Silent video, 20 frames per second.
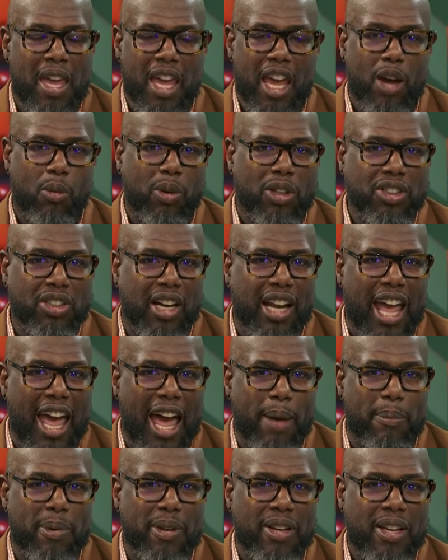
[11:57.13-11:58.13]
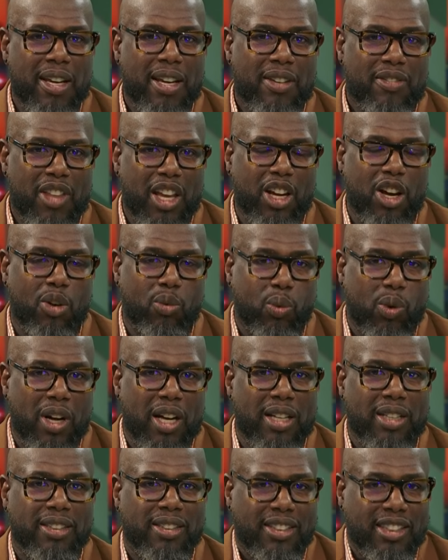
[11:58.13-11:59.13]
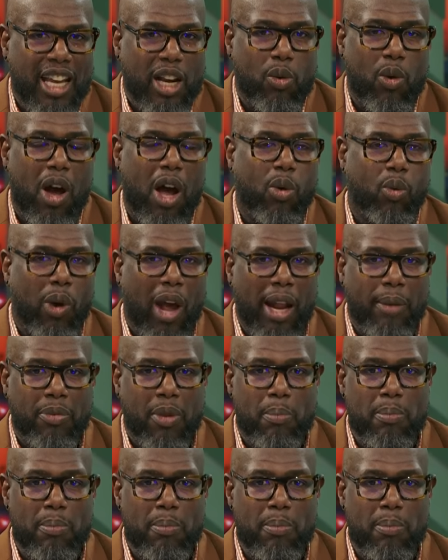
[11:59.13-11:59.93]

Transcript: And what's going to happen? They're going to run Saquon right up the